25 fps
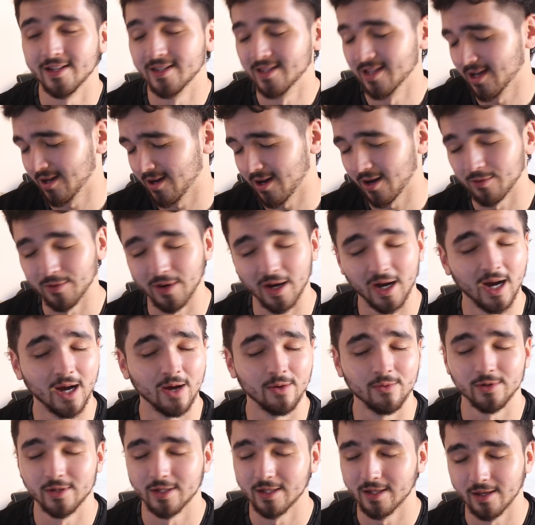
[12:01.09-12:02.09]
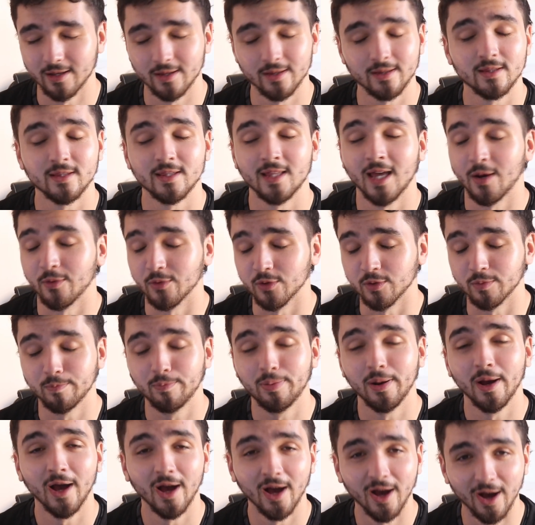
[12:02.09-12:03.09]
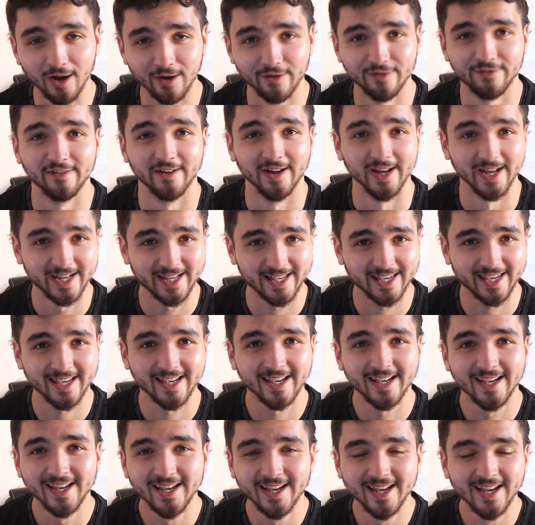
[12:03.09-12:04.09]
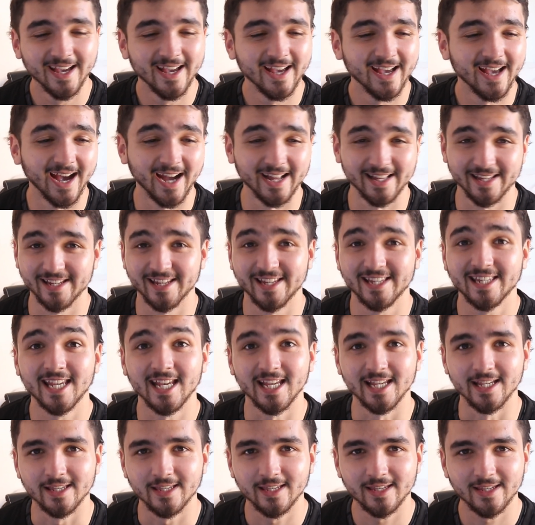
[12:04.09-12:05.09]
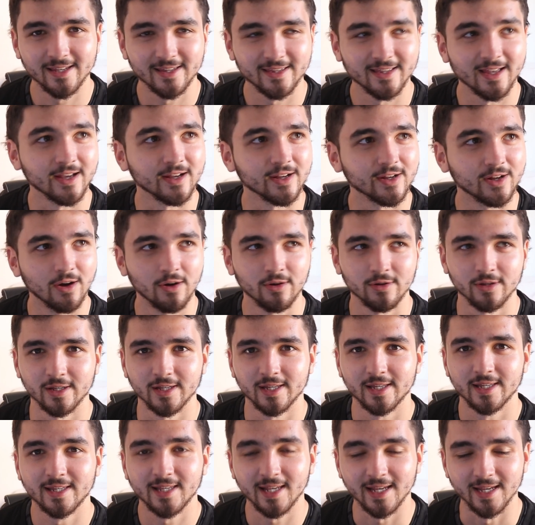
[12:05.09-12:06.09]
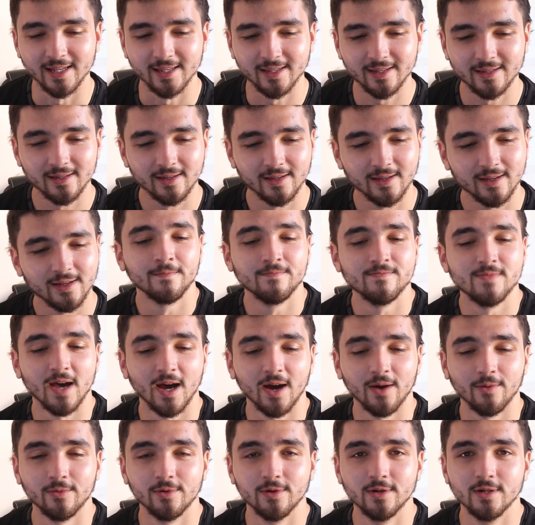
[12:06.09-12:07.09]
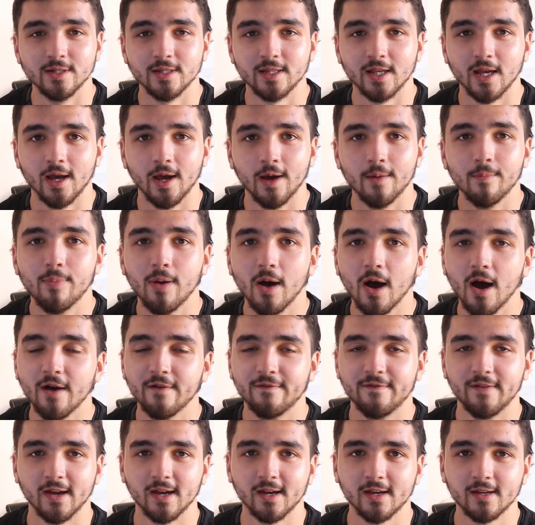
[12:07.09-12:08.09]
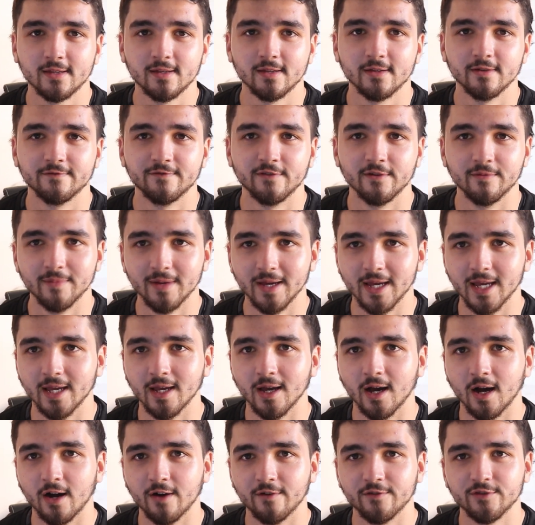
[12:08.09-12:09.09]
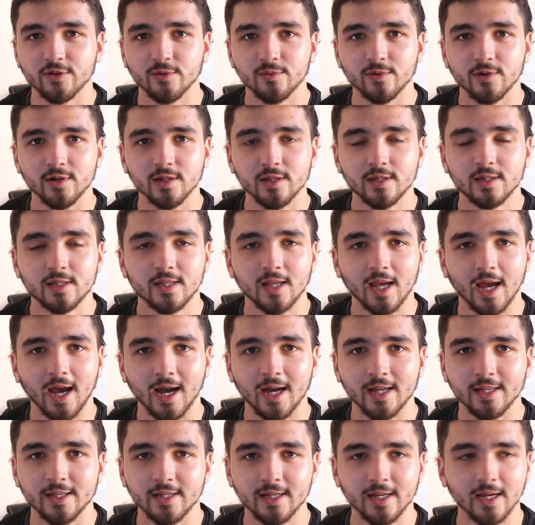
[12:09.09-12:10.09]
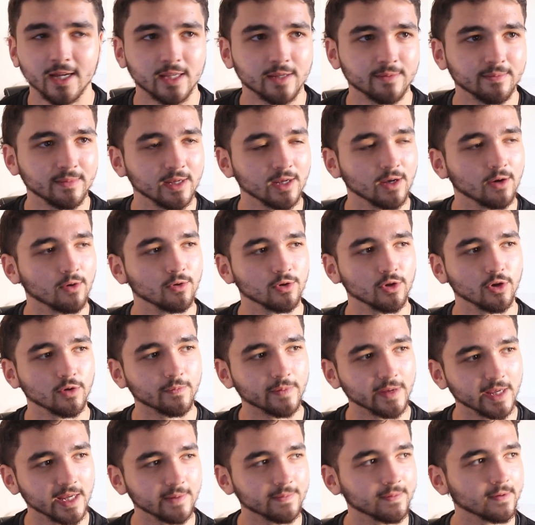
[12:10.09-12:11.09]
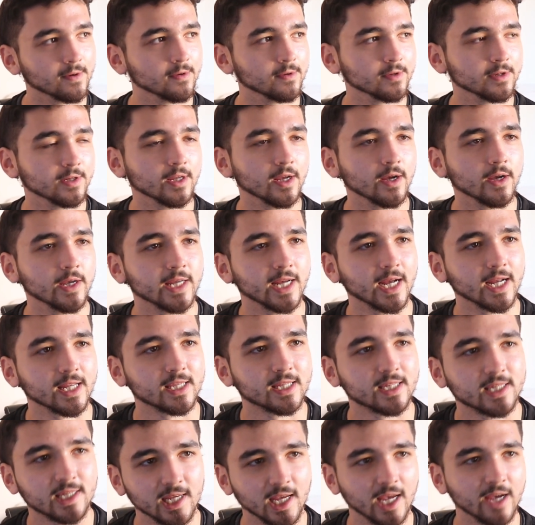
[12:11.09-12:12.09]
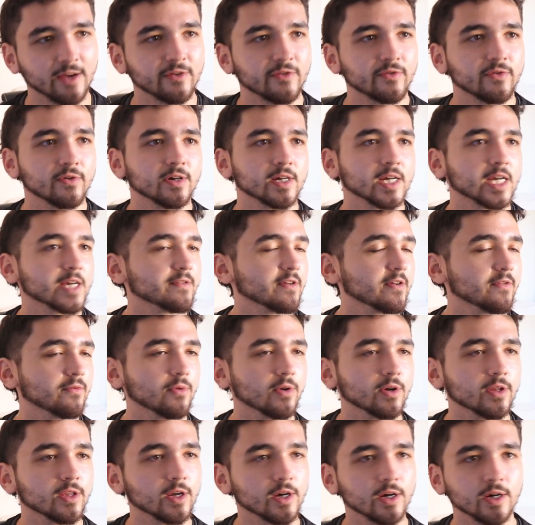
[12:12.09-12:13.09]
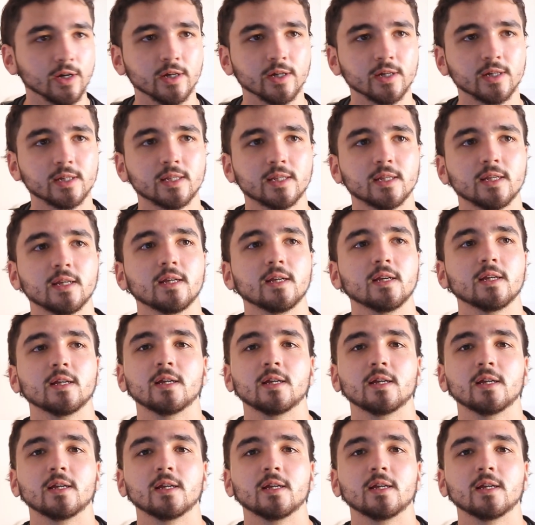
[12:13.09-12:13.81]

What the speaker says: and that was perfect. And a seat, thank God, a seat. That was perfect for me afterwards, and you get to meet all your people, you know, you get to see everyone, give everyone hugs,